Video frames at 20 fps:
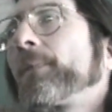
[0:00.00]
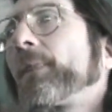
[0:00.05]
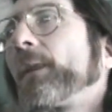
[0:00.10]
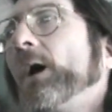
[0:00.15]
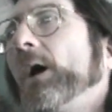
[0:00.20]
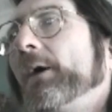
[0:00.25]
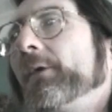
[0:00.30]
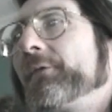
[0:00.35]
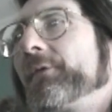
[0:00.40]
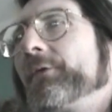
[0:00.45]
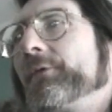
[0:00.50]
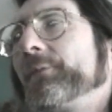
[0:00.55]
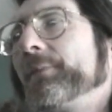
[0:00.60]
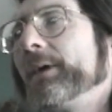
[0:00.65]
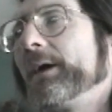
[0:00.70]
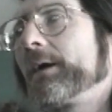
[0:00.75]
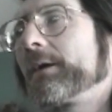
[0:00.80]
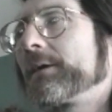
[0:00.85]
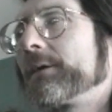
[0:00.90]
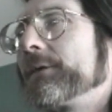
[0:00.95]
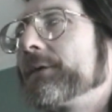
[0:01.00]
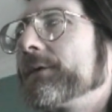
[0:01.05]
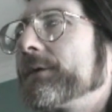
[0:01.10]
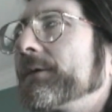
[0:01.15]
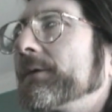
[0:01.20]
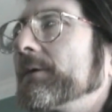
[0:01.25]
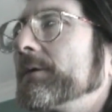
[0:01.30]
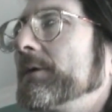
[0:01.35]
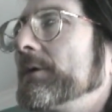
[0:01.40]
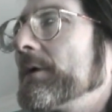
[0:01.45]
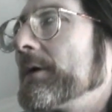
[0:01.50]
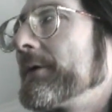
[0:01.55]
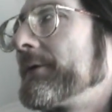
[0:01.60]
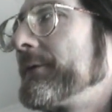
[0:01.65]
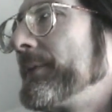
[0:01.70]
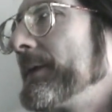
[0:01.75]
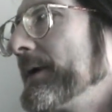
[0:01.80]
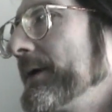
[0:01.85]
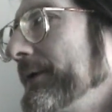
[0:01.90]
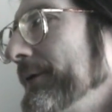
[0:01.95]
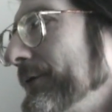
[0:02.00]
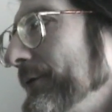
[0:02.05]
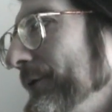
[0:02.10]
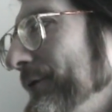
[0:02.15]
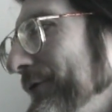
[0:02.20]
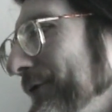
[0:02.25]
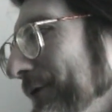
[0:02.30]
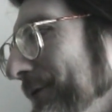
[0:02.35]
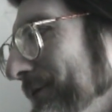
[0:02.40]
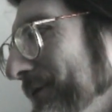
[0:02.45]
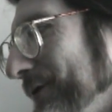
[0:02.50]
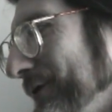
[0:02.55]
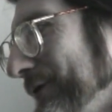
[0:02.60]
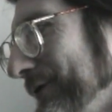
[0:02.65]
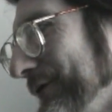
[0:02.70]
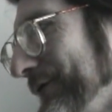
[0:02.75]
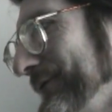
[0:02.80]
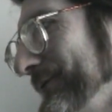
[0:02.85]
I suspect your experience was similar to